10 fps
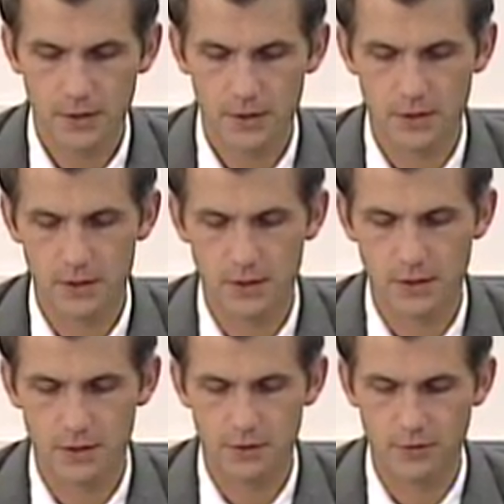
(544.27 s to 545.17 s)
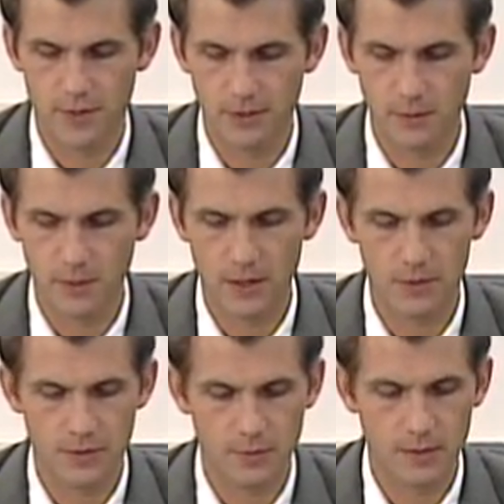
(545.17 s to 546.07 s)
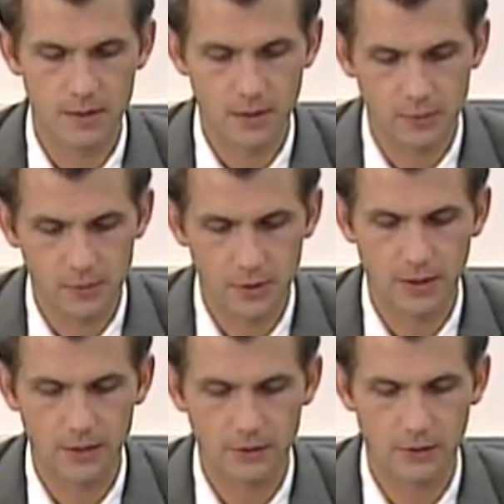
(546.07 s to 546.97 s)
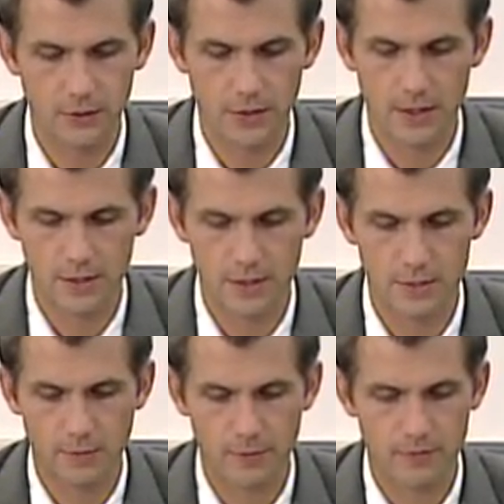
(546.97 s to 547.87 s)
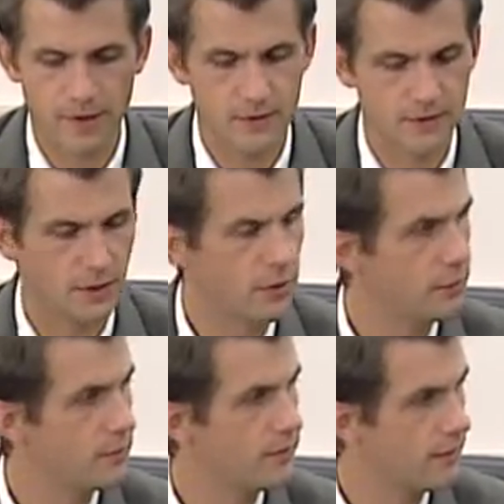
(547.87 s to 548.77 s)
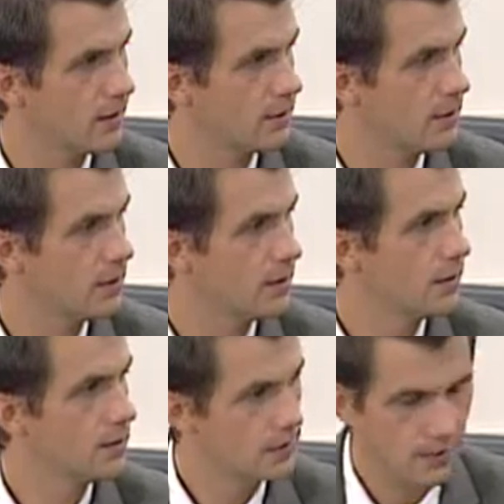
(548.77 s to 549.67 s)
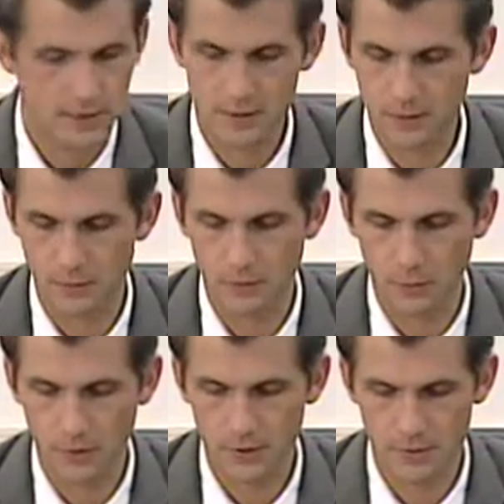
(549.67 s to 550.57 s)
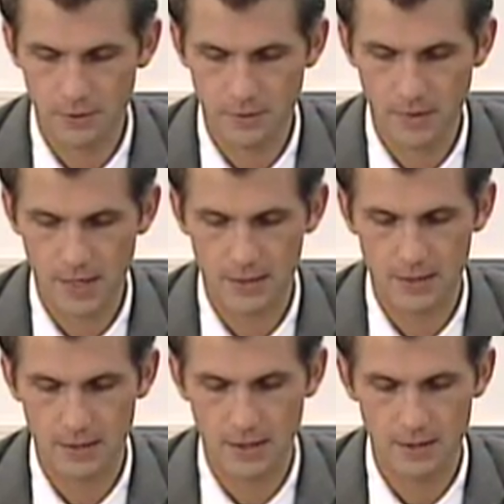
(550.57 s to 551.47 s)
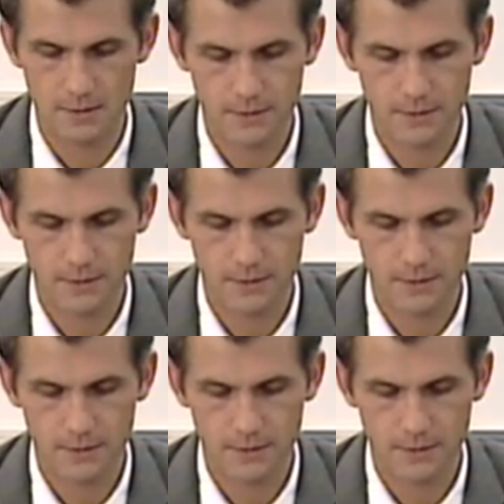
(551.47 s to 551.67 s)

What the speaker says: This is directing the mayor to submit a plan for the United States Department of Housing and Urban Development. That's still in the works, and that passed tonight.